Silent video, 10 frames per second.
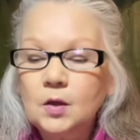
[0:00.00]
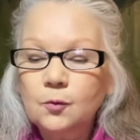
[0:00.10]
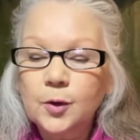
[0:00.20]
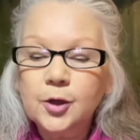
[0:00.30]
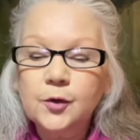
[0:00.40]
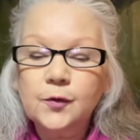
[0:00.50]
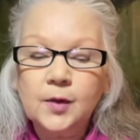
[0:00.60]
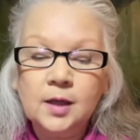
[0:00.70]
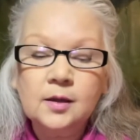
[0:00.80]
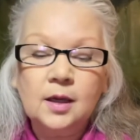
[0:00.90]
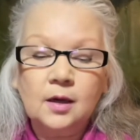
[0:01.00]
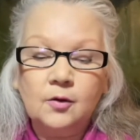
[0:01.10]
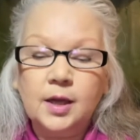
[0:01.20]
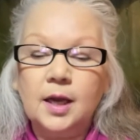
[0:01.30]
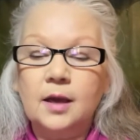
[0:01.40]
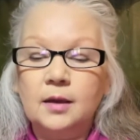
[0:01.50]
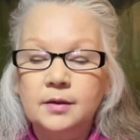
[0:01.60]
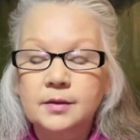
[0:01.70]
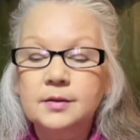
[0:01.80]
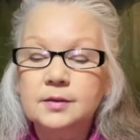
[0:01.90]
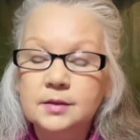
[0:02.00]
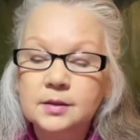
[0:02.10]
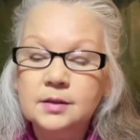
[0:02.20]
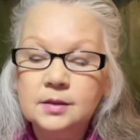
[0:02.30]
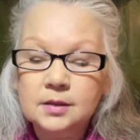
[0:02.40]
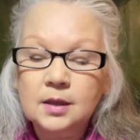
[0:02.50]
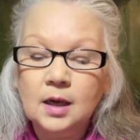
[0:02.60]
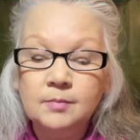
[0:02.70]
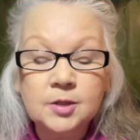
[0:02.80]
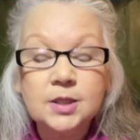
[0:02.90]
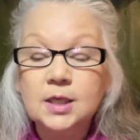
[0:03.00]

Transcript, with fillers: where you think that, okay, I'm just